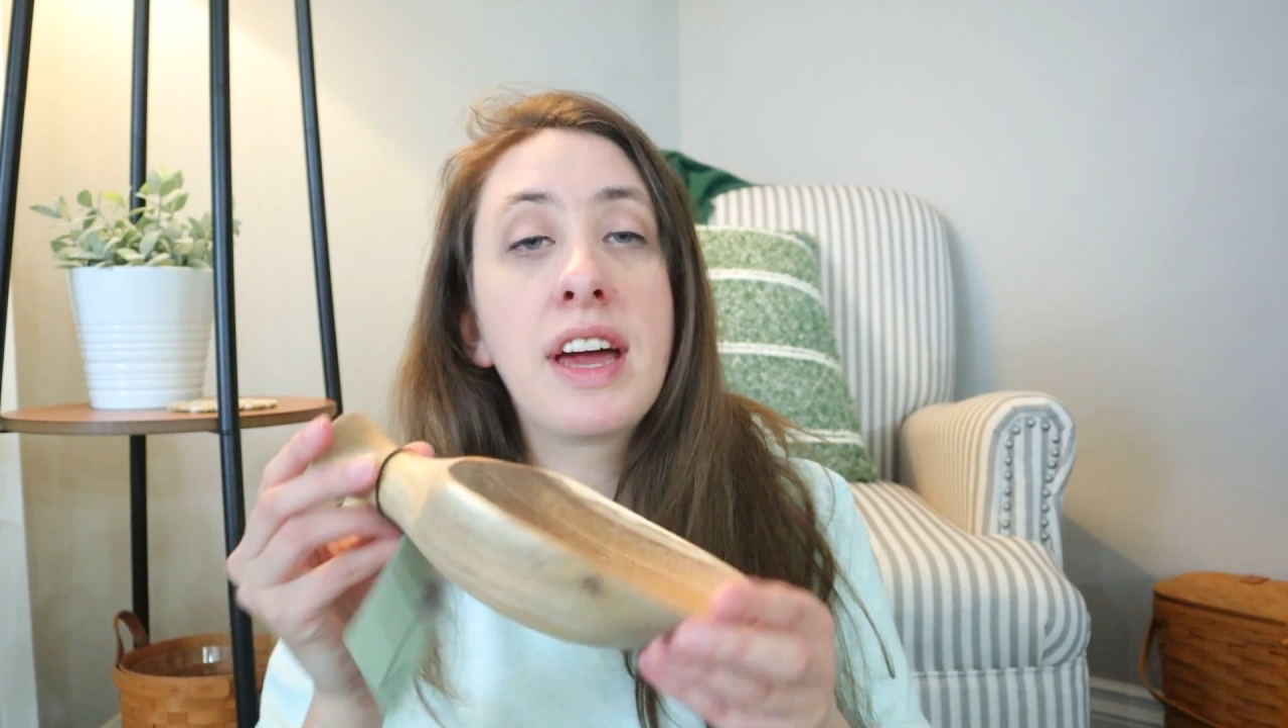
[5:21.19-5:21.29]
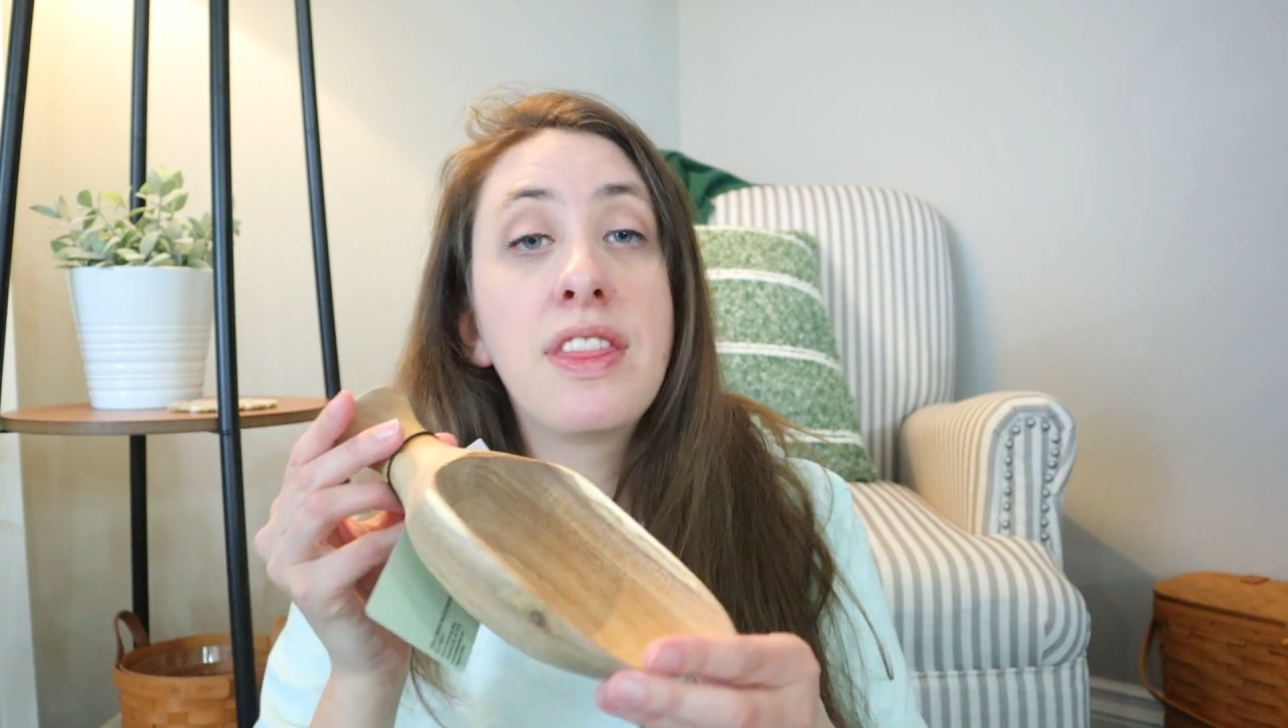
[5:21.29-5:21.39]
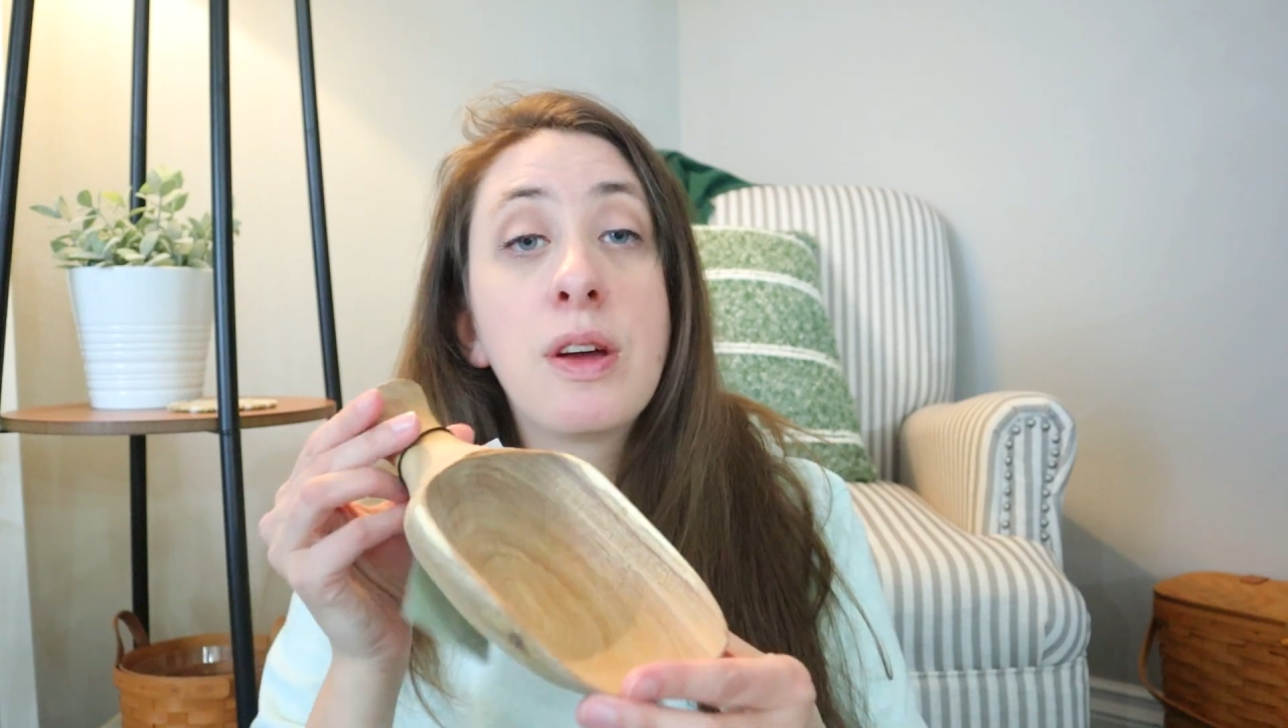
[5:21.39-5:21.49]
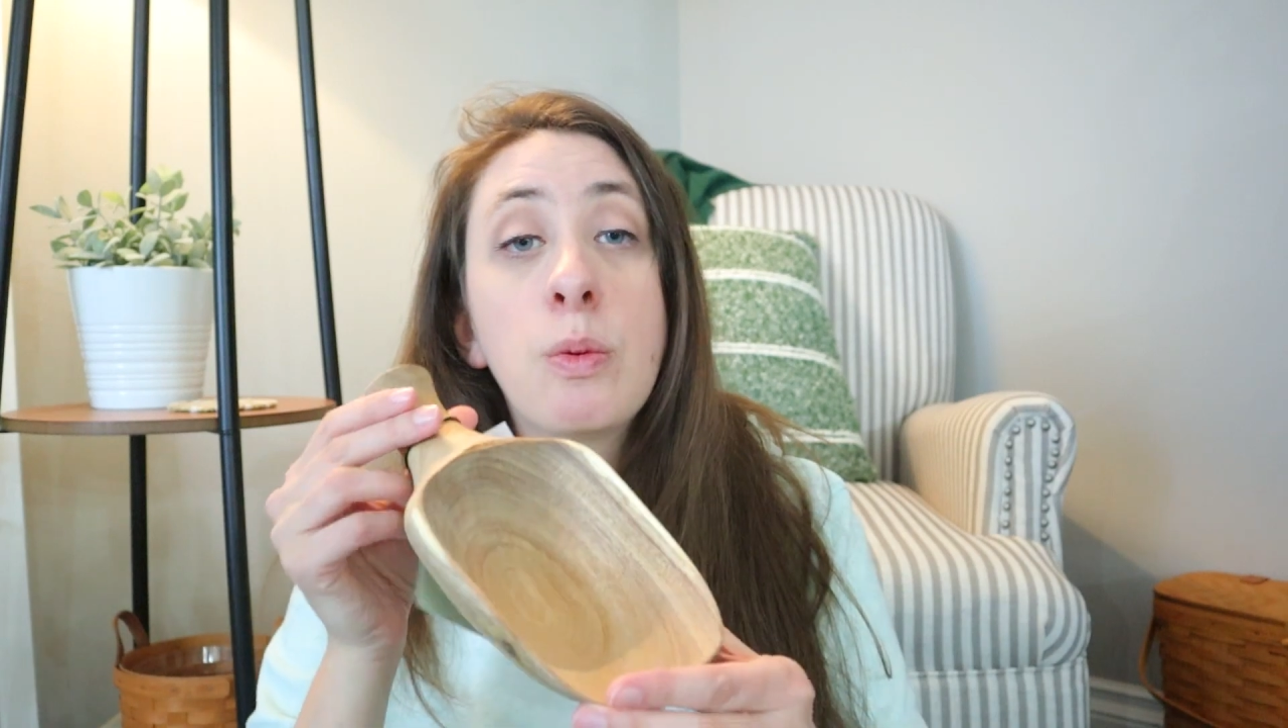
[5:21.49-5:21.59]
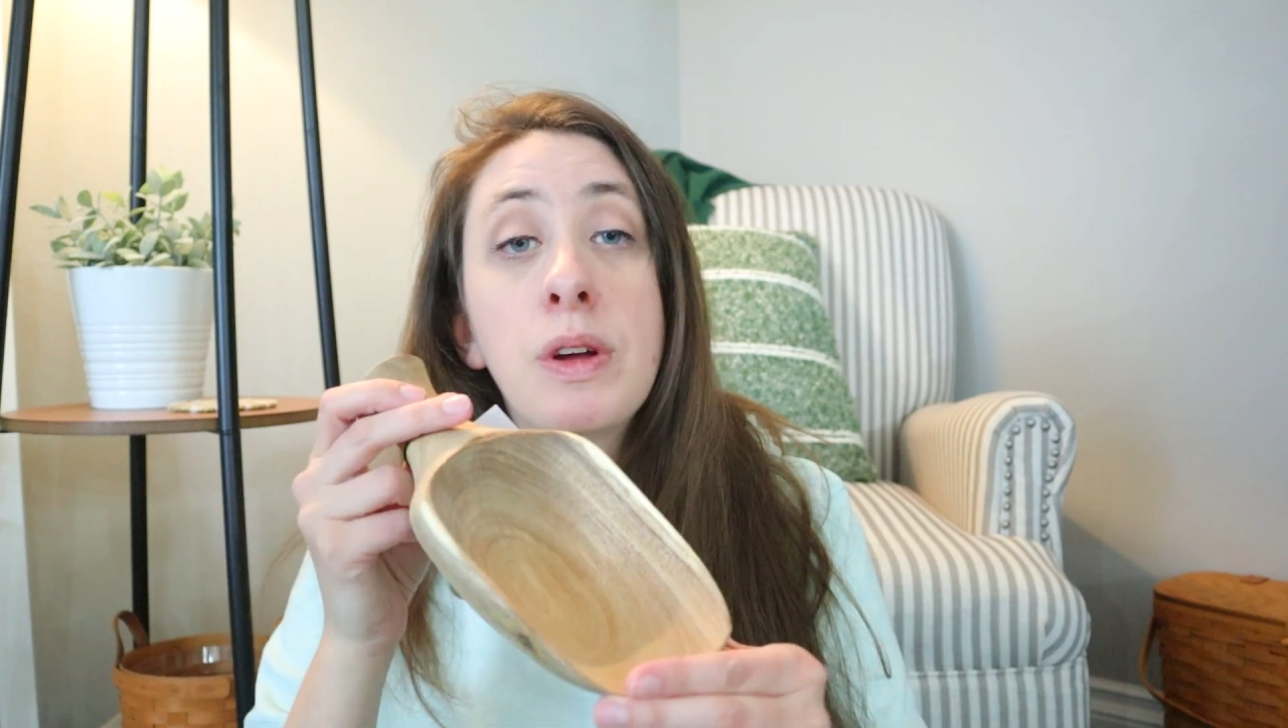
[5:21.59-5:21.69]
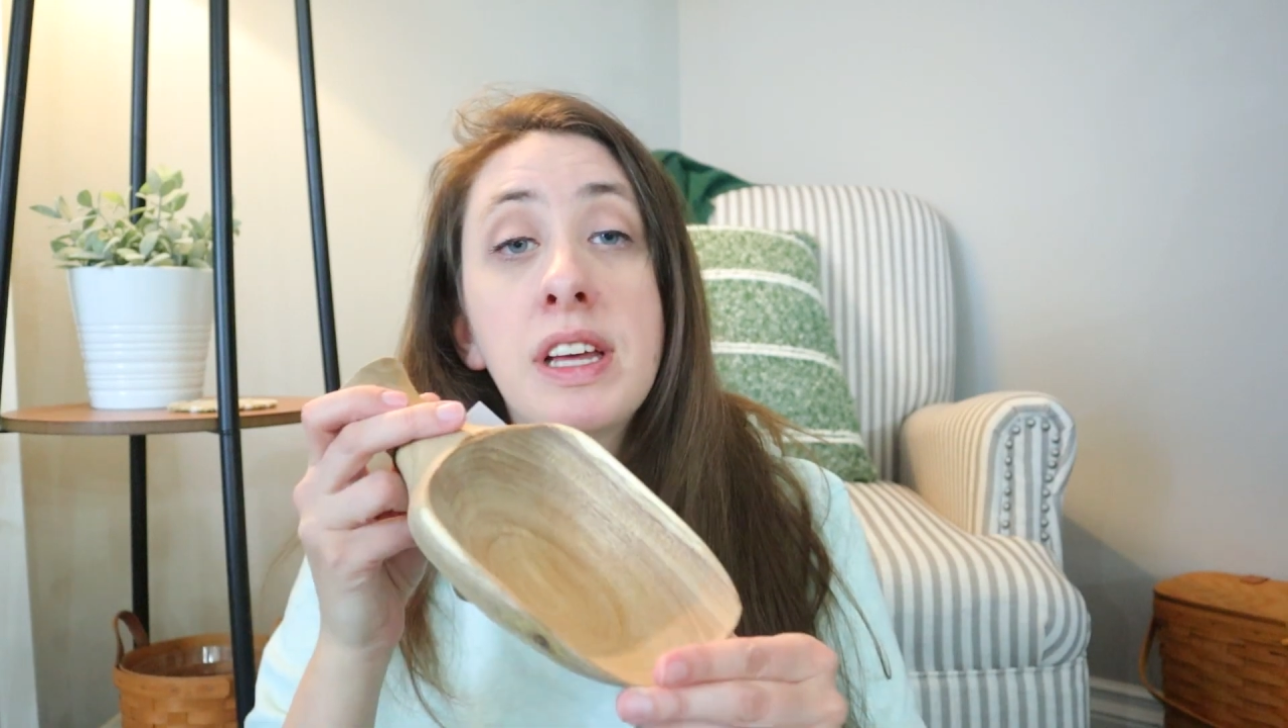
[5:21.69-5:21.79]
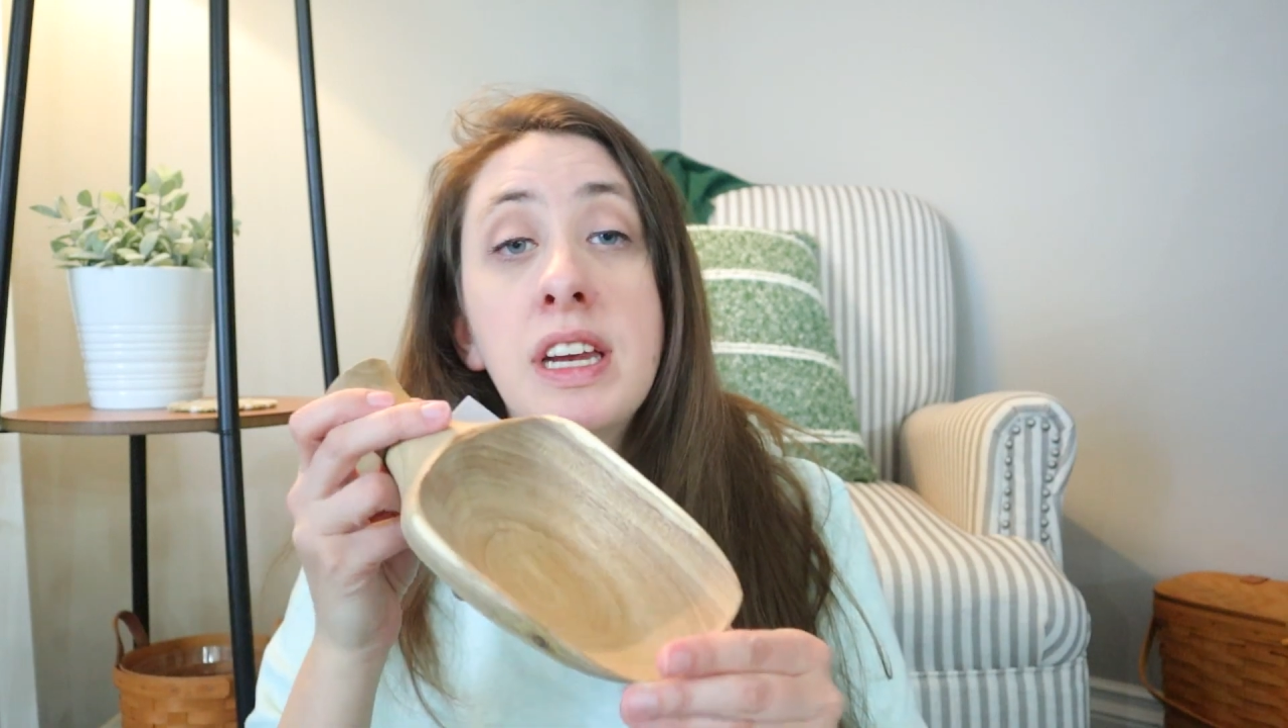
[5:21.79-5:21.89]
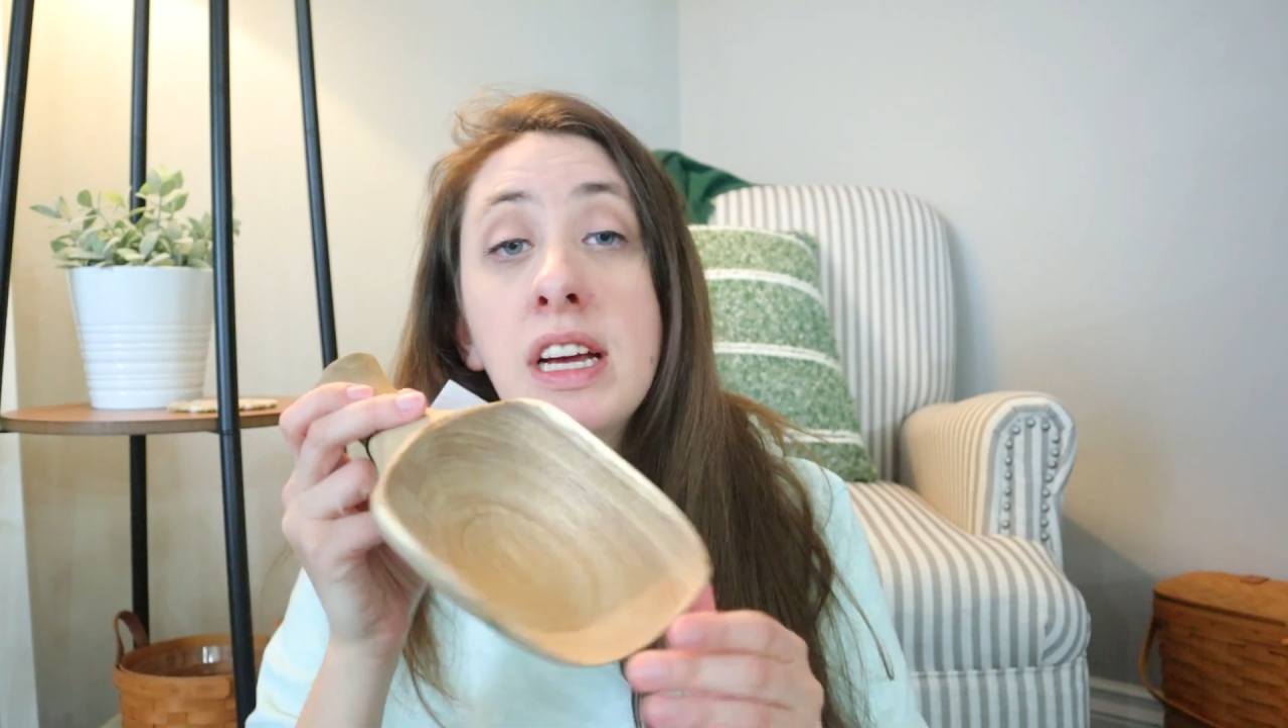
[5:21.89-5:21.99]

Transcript: I think, really